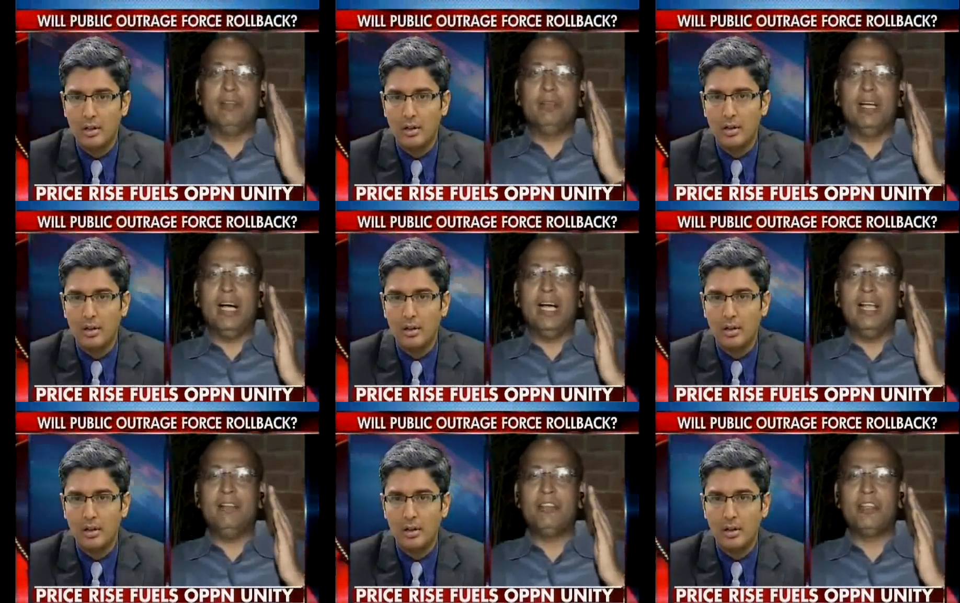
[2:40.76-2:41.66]
Speaker 1: Uh, I
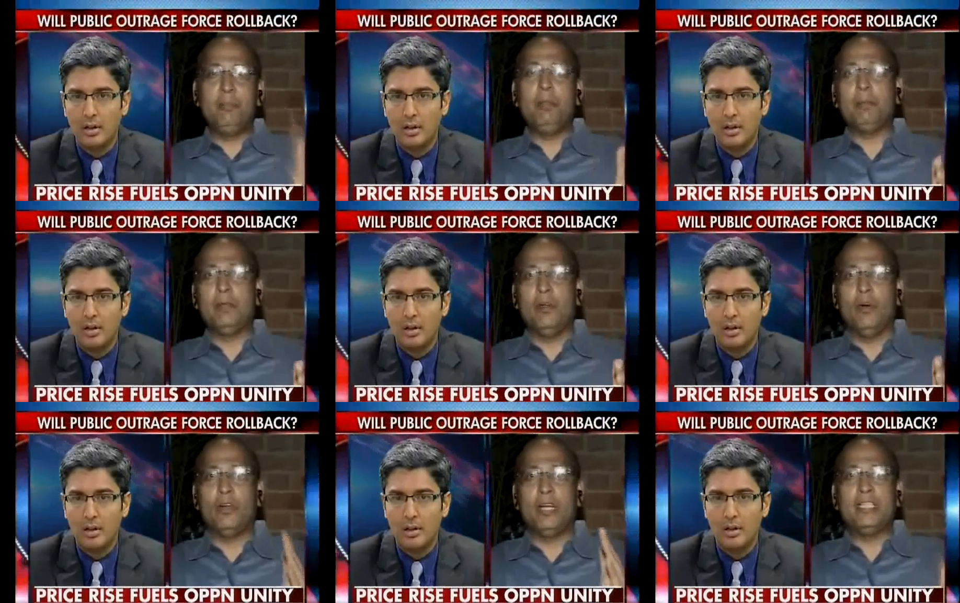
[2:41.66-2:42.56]
have three people
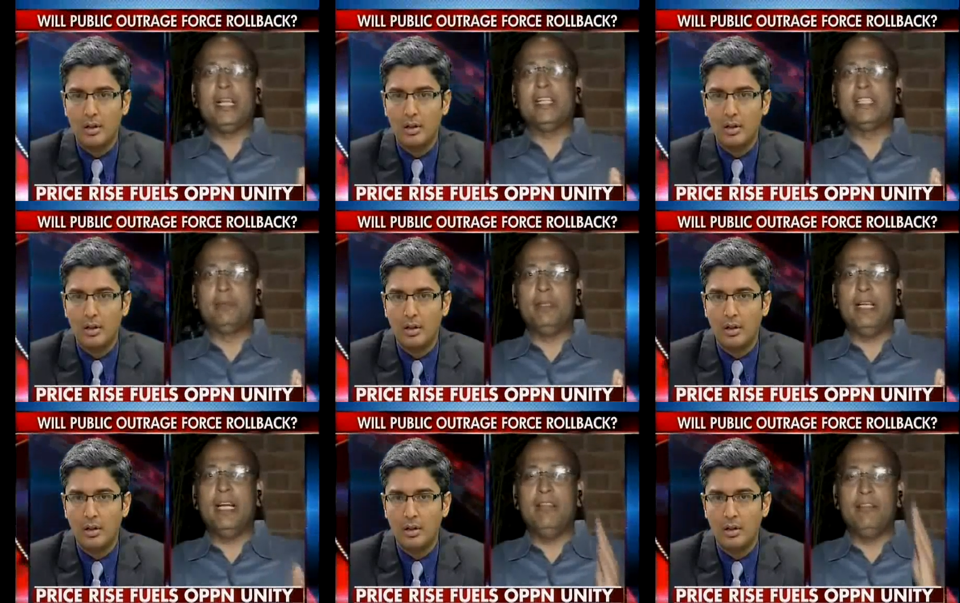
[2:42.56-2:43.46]
all ranged against me.
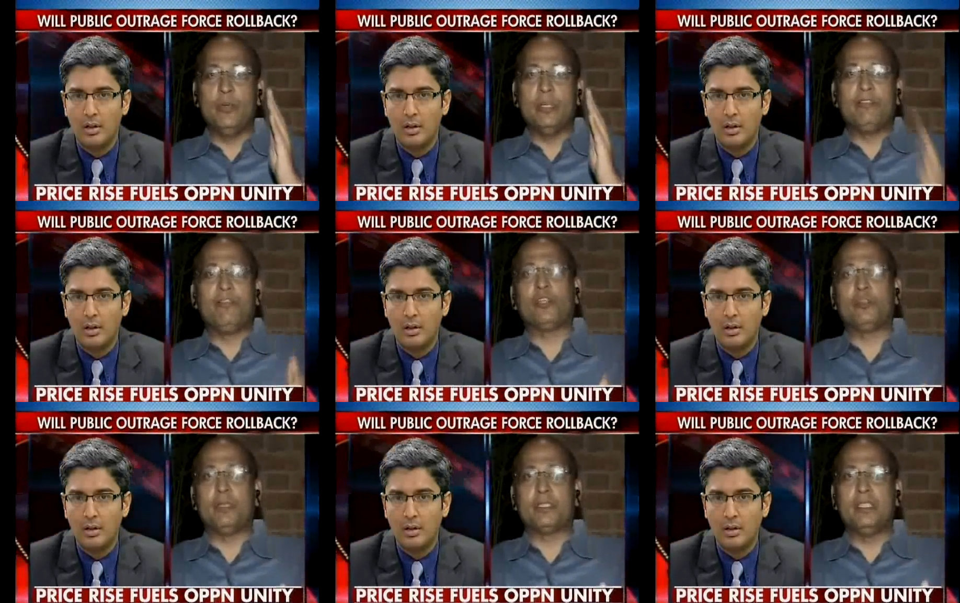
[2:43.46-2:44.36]
I have you as a
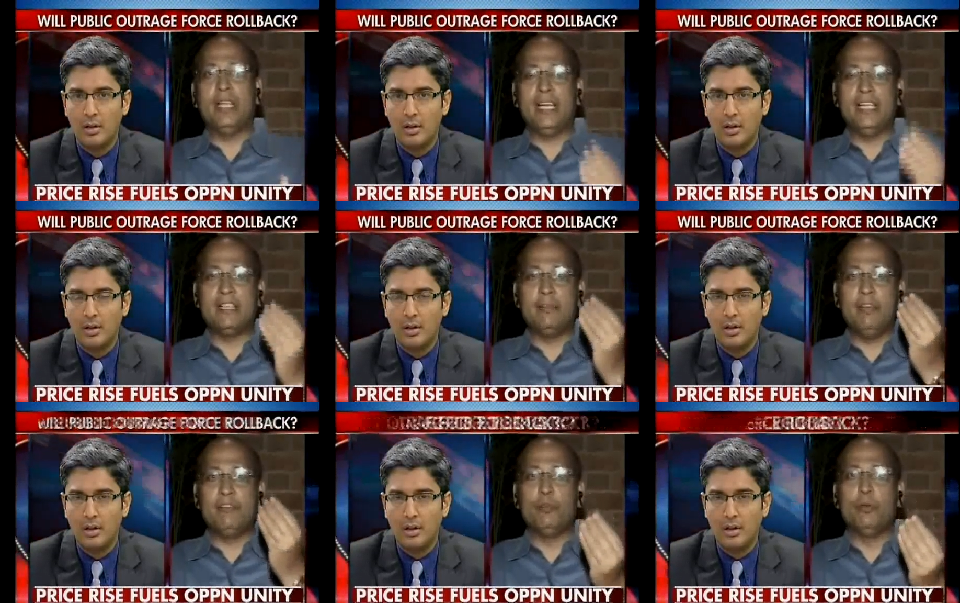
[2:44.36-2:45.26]
fourth person. At least give
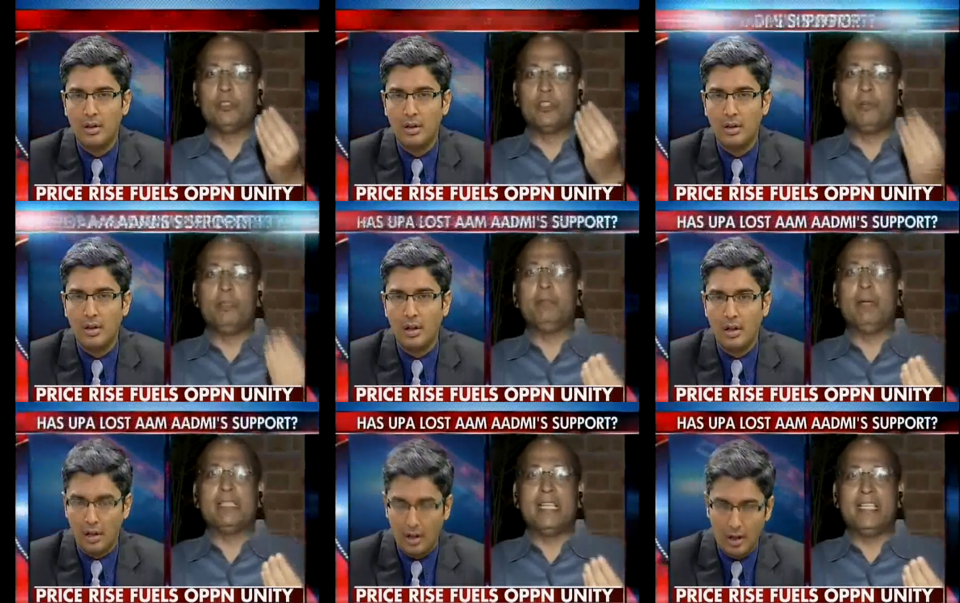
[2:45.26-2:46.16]
me a few moments to complete
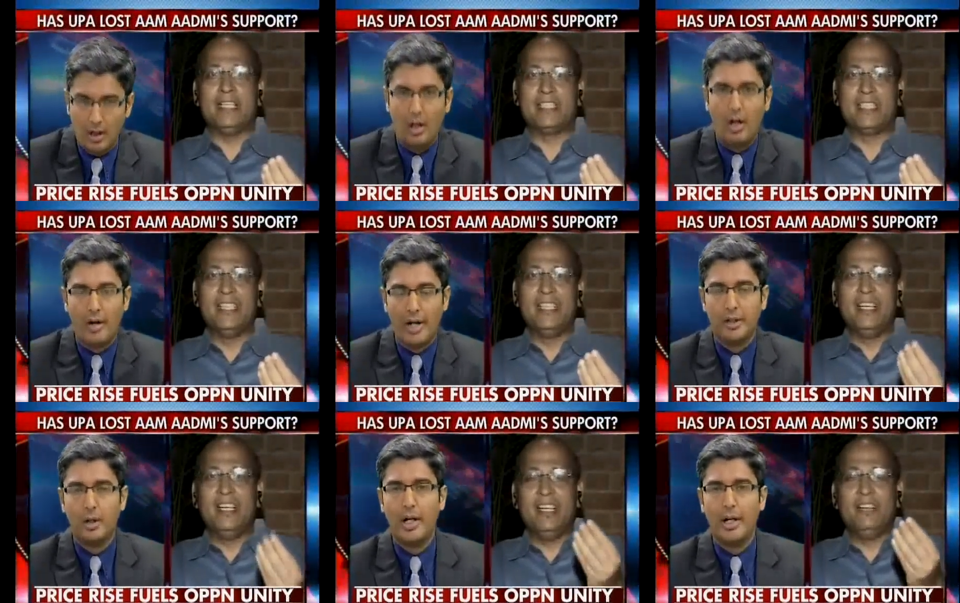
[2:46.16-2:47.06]
my sentence.
Speaker 2: All
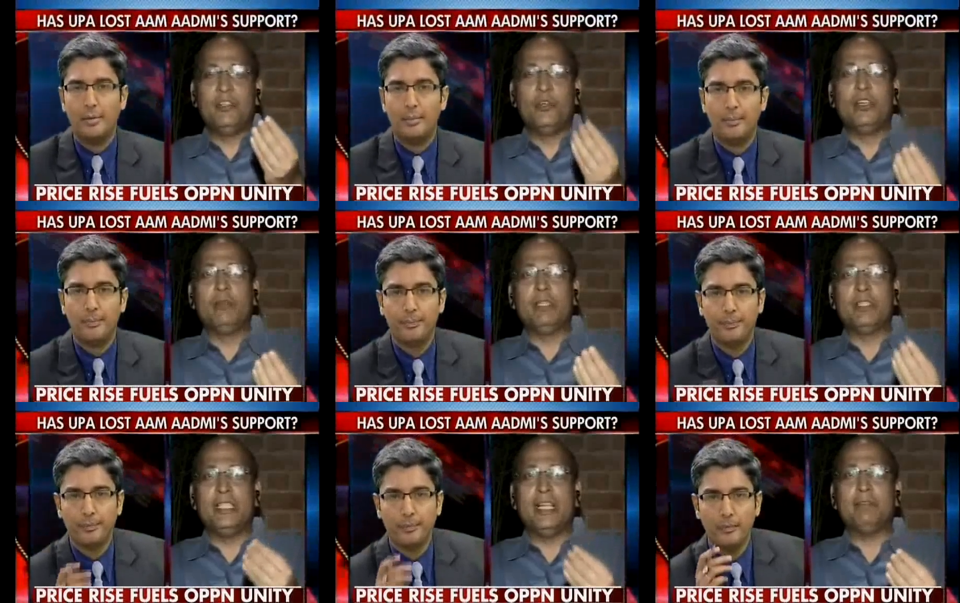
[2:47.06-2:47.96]
right, go uh, ahead. If you
Speaker 1: don't give me
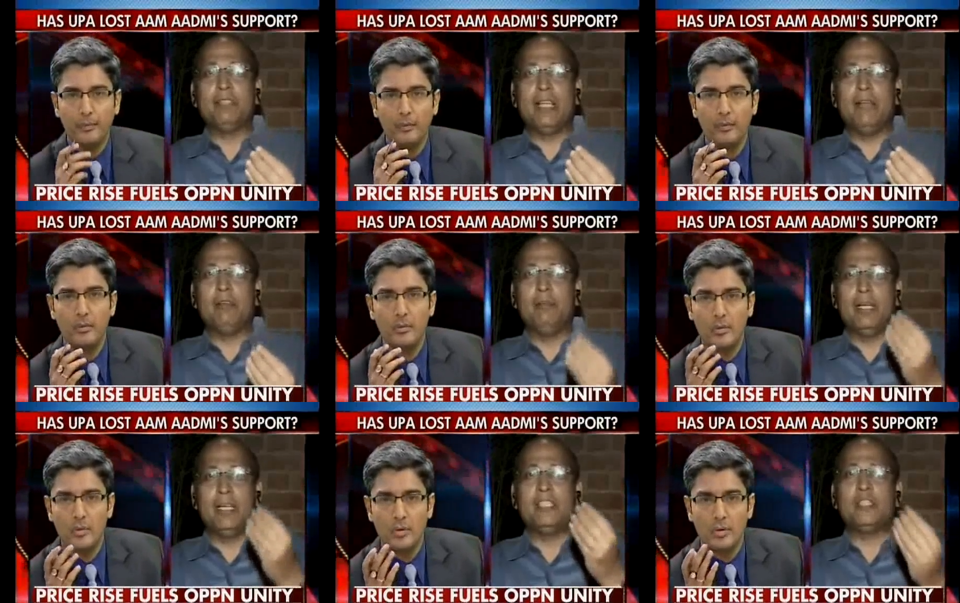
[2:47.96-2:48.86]
three times the time, give
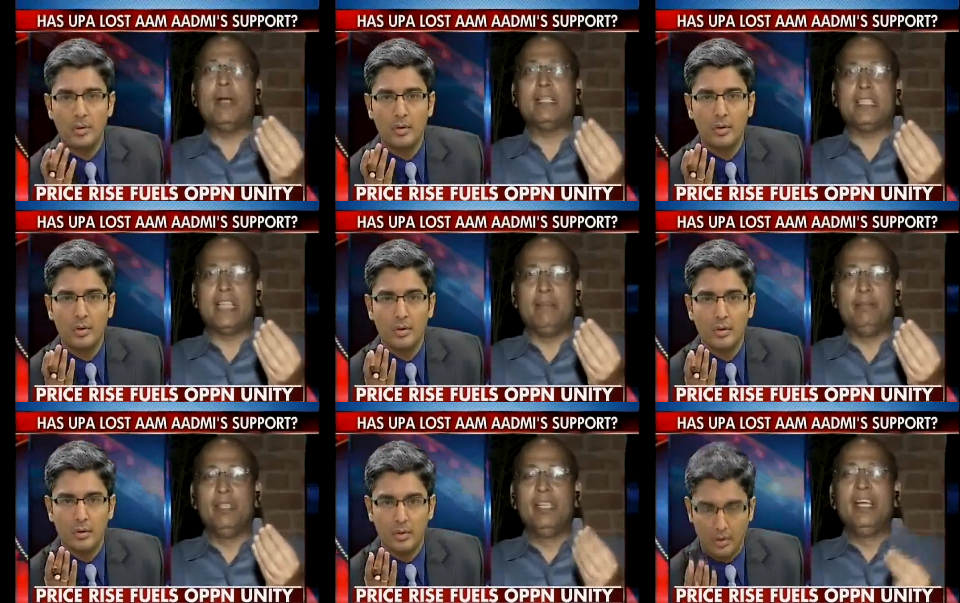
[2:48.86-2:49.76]
me at least twice the time.
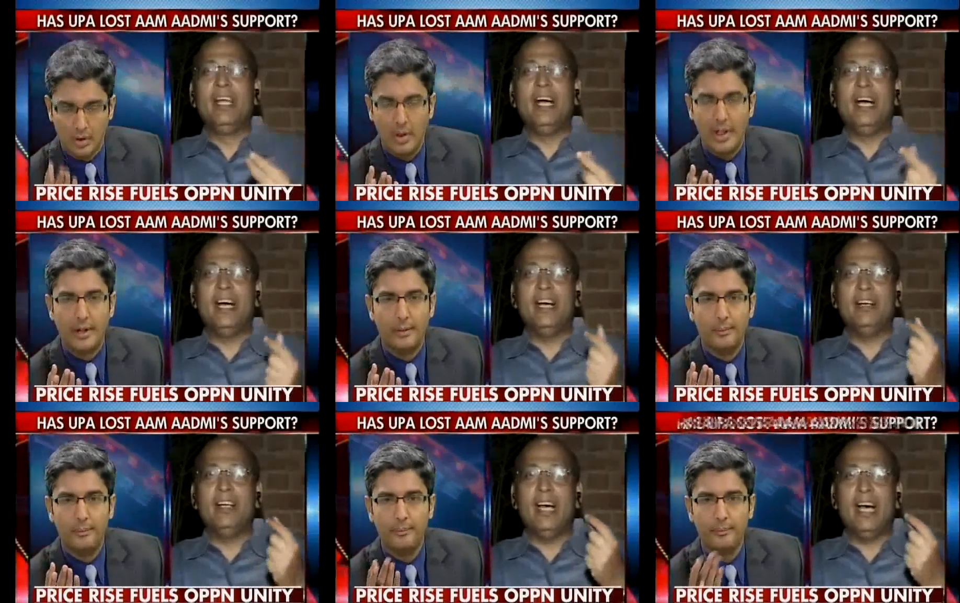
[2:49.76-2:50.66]
Go ahead. Uh,
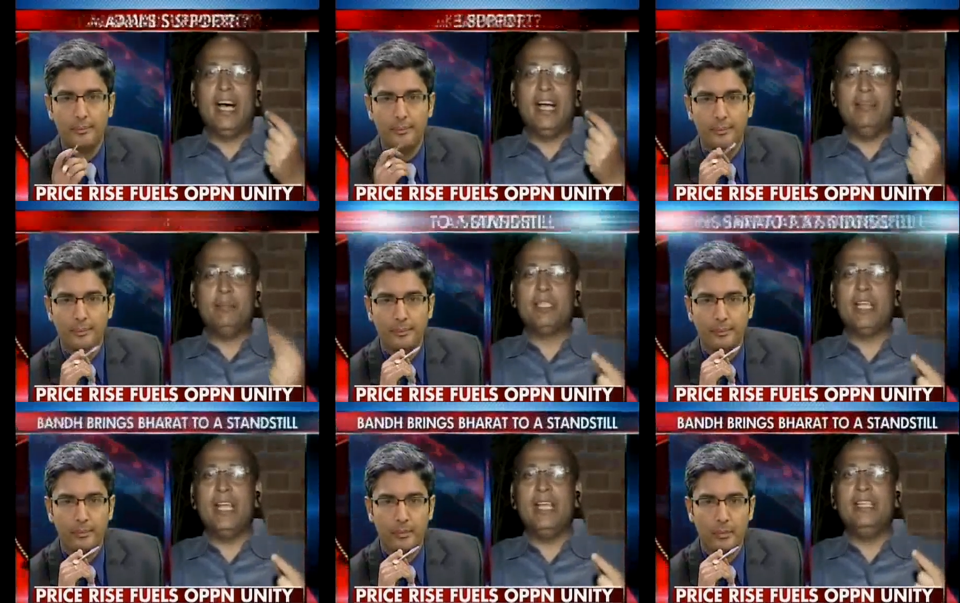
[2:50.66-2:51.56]
I am
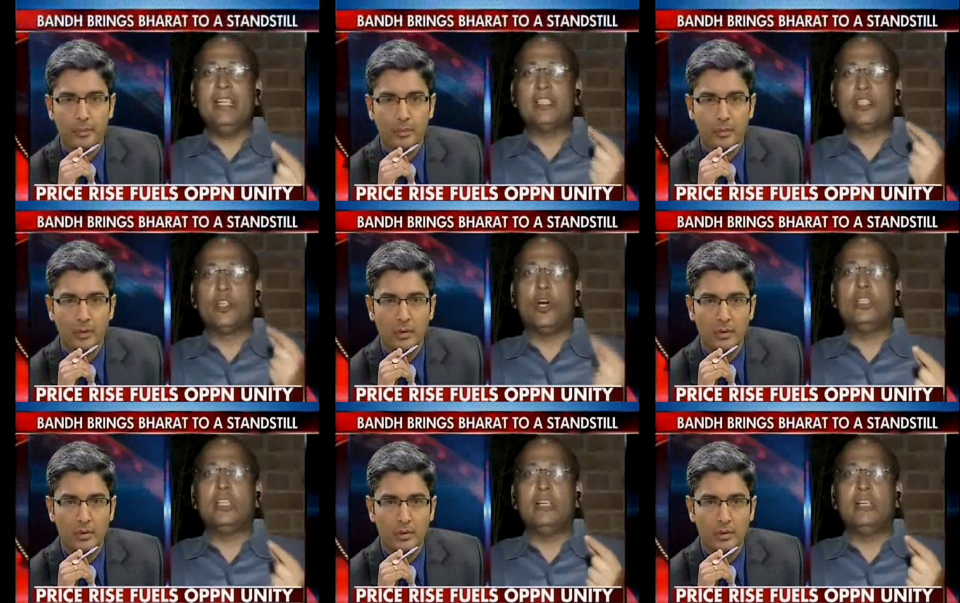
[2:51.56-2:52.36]
saying that straw